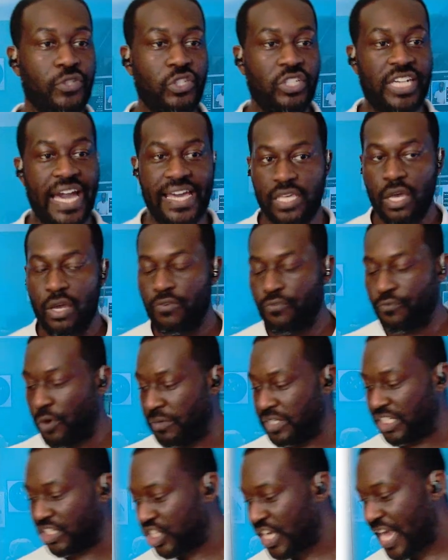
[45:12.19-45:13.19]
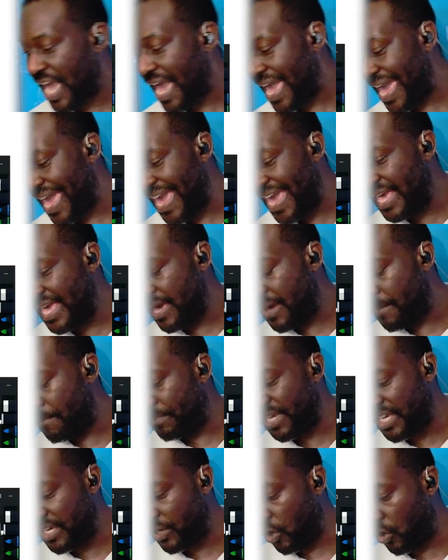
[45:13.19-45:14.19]
Throw in the chat A, B,
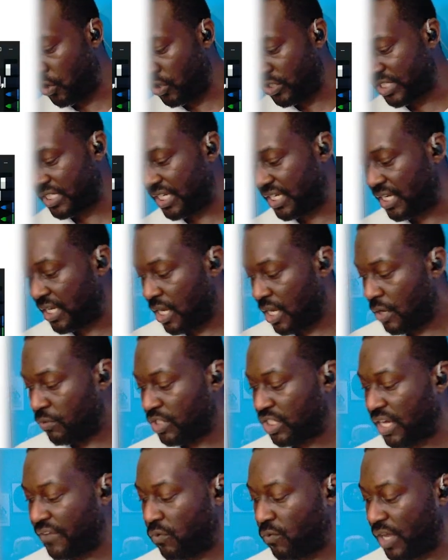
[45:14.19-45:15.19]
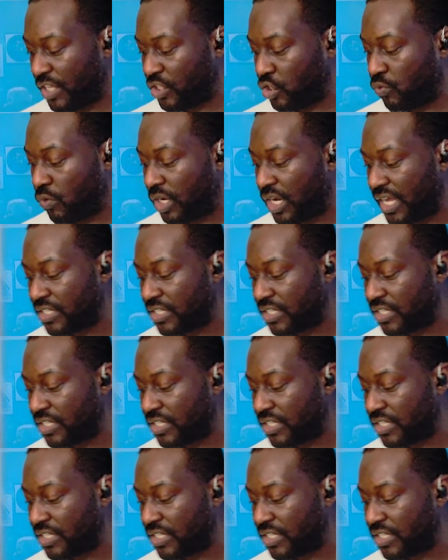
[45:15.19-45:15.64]
or C, whichever one you want us to